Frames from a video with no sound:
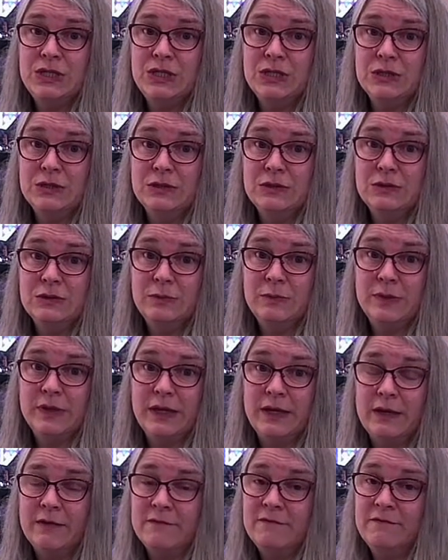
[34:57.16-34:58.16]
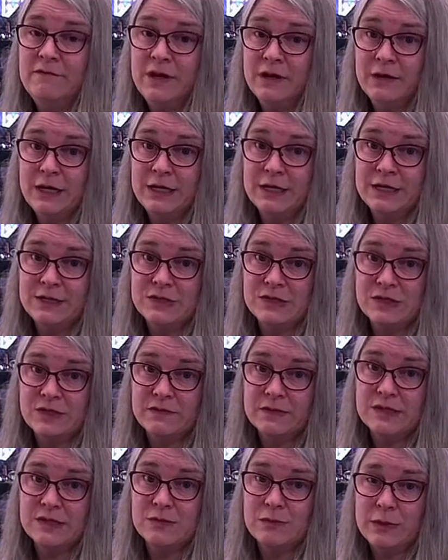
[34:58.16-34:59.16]
to play a very nice
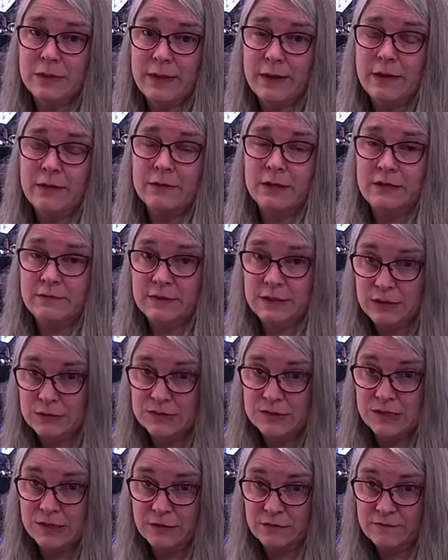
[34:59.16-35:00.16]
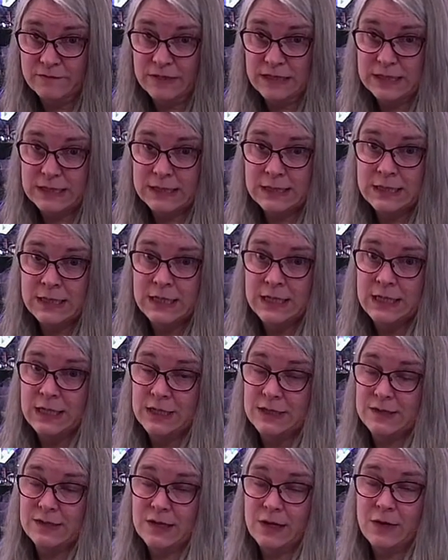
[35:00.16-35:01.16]
service without even using your feet.
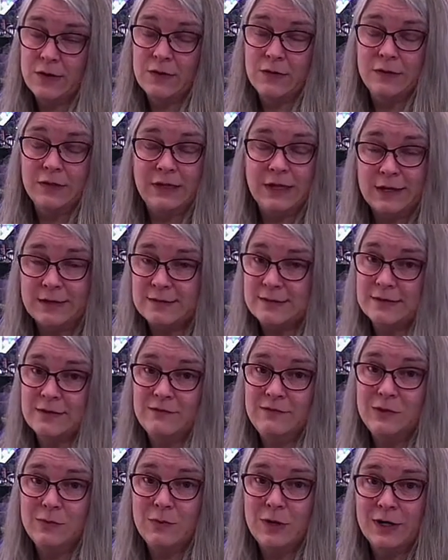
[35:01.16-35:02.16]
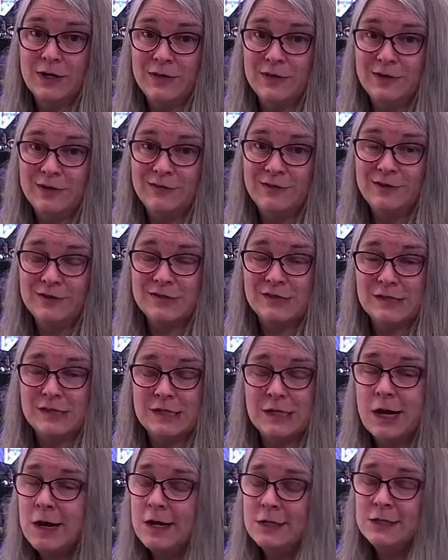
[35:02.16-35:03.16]
So yes, if you want to learn, there's a
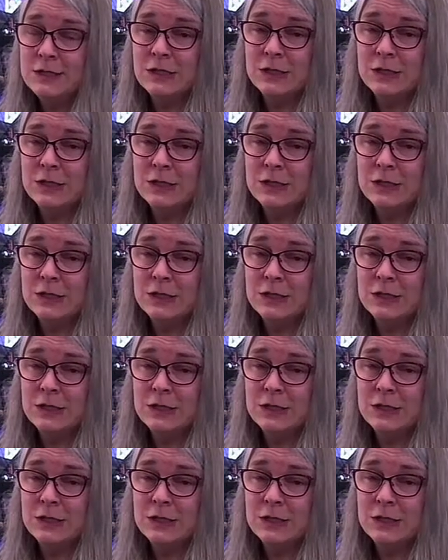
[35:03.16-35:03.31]
ton